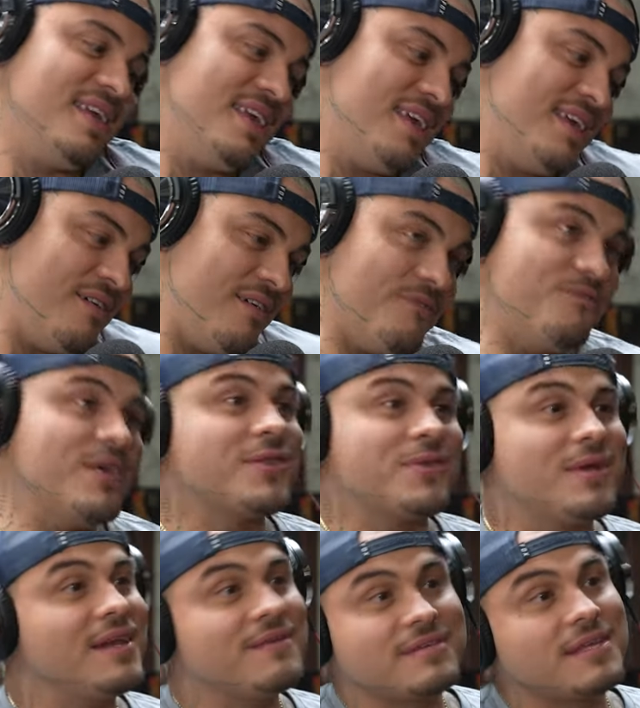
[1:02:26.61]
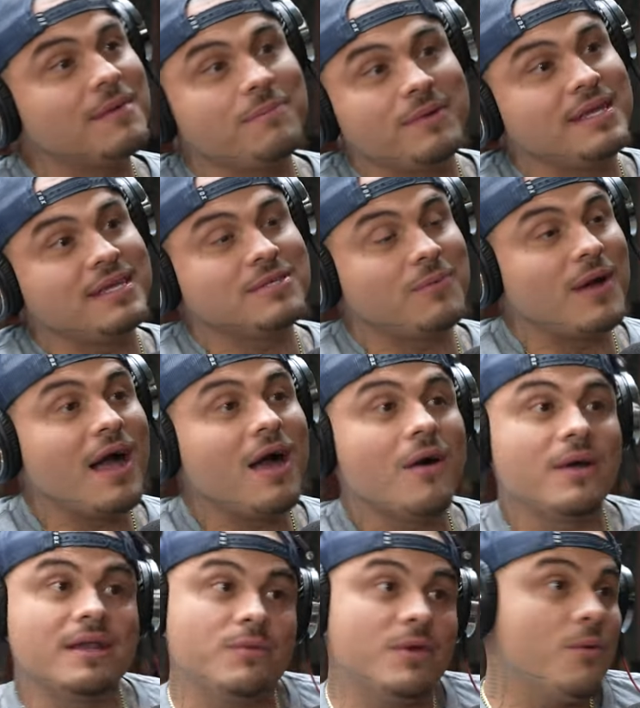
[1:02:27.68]
Victory, victory loves company as well.
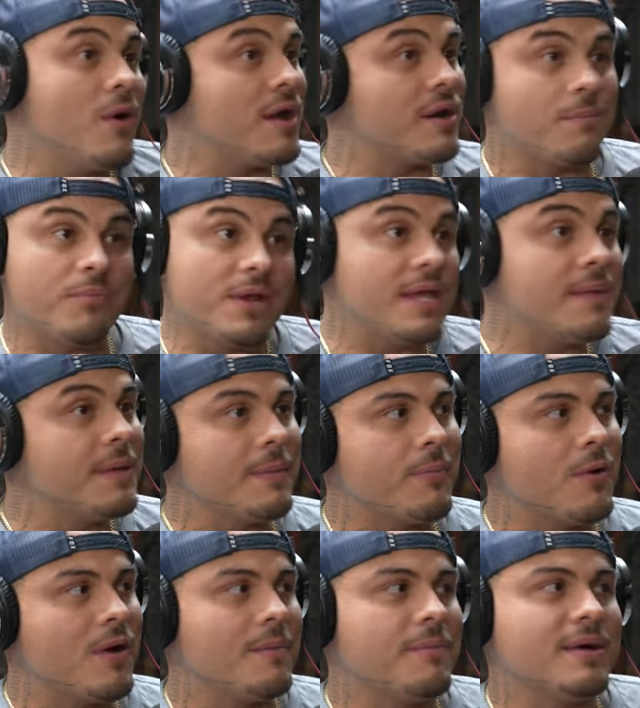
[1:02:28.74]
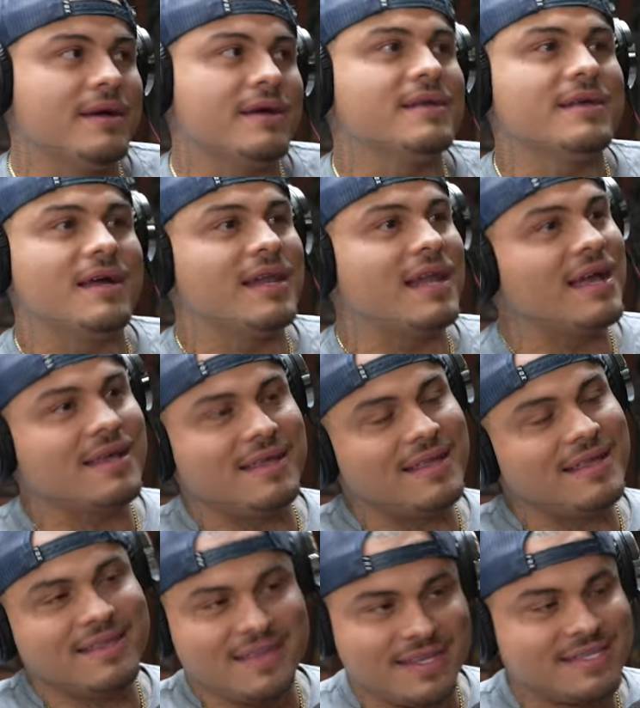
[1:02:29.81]
And we want to bring people on, but a lot. It,
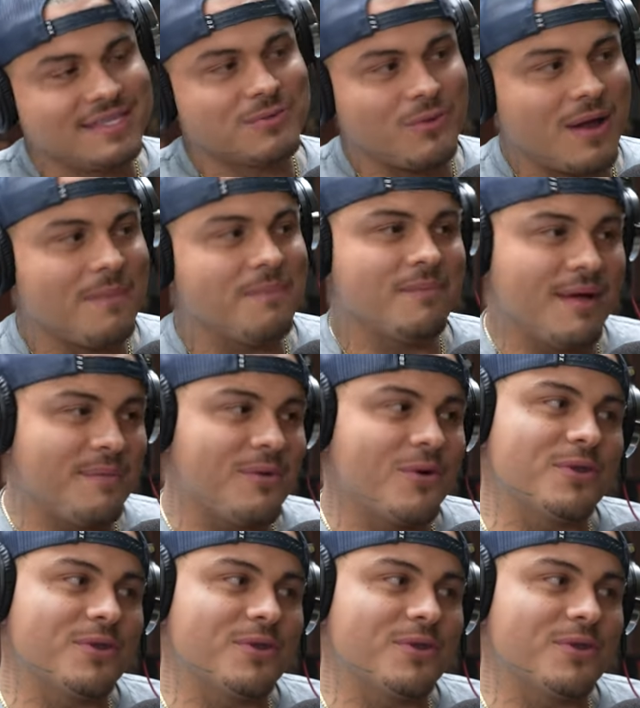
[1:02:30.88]
this is where I'm. I'm yeah.